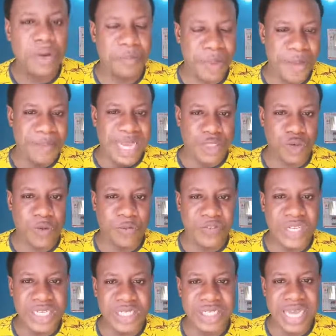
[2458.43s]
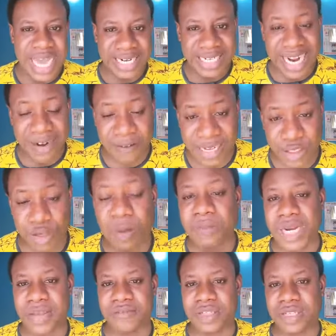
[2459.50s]
to pay my school fees, and there were
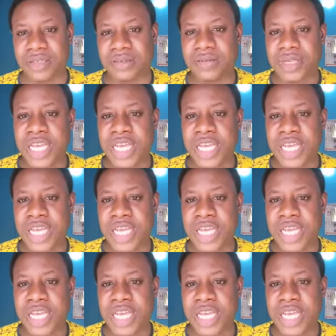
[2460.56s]
some left.